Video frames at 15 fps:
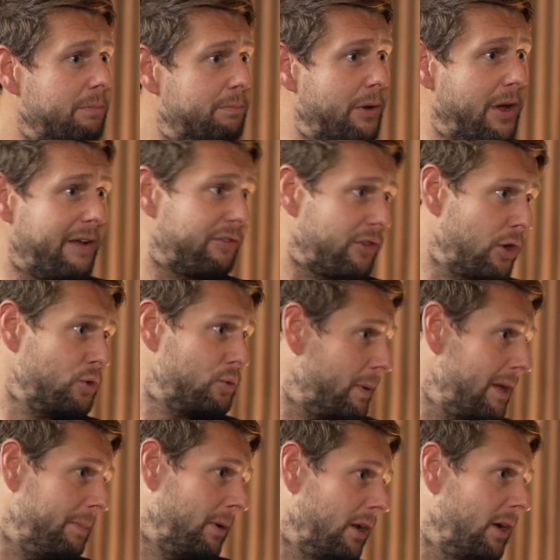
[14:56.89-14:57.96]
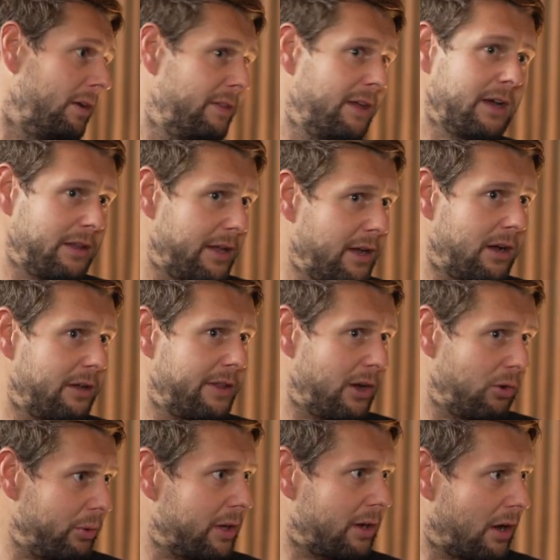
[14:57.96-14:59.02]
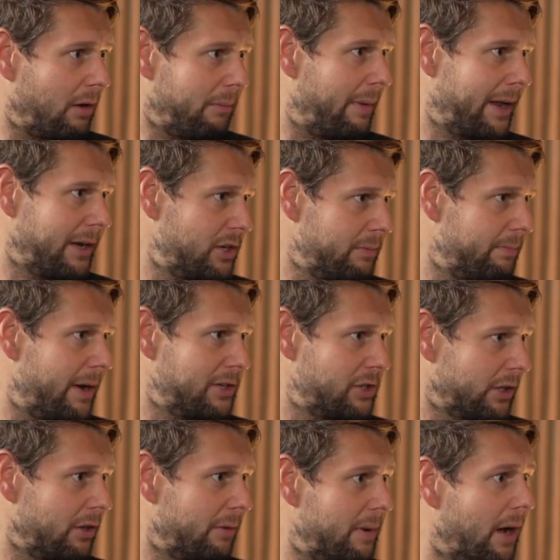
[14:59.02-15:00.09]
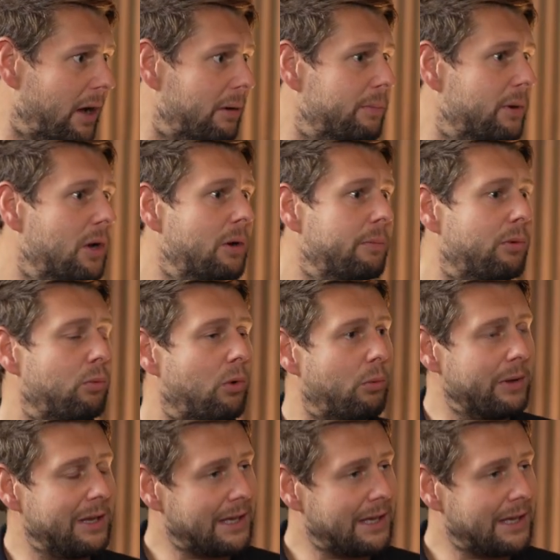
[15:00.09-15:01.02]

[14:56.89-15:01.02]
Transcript: But if those people aren't there, they aren't there. We can't magic them up. But what we